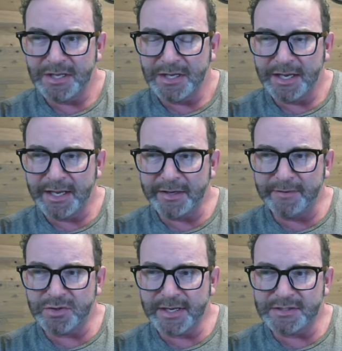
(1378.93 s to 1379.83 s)
ahead of
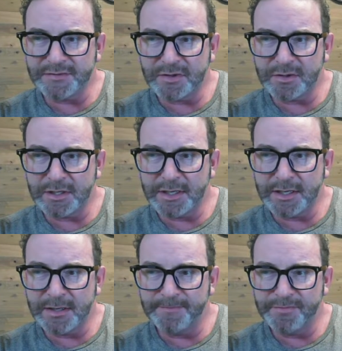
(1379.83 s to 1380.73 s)
transfer
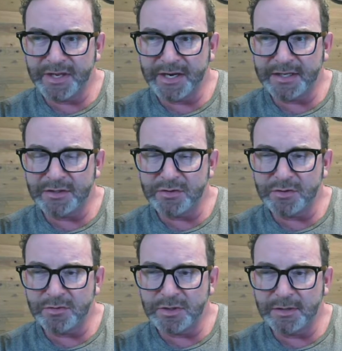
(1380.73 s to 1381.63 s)
that I can
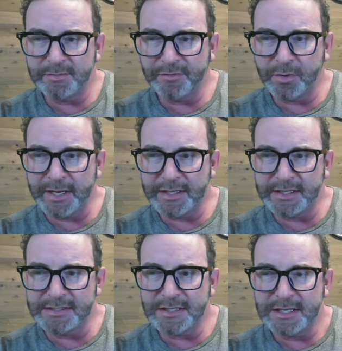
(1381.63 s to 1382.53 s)
do beforehand.
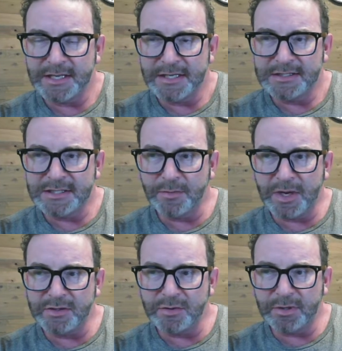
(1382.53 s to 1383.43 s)
Can
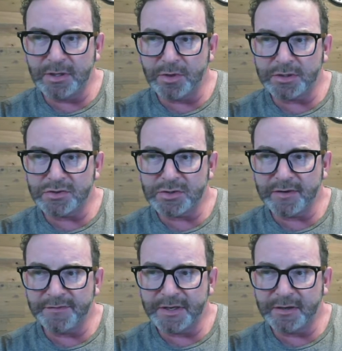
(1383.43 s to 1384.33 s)
CNY do blood work to try to
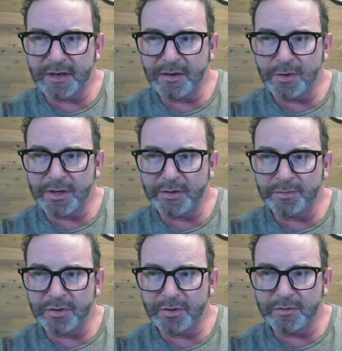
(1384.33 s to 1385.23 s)
figure out whether
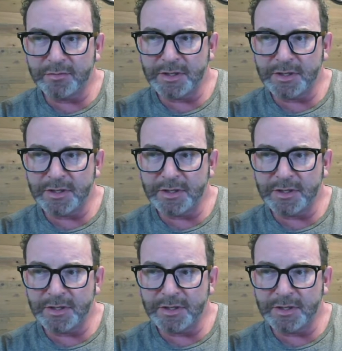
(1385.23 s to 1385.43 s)
prednisone,